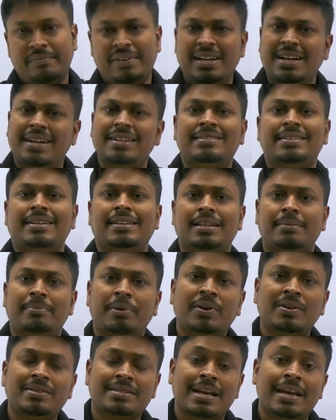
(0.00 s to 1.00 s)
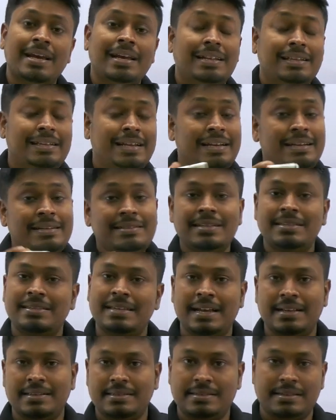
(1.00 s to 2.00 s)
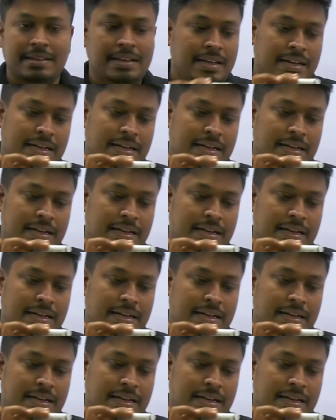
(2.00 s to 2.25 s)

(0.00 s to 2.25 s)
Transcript: We can't say that because there is a chance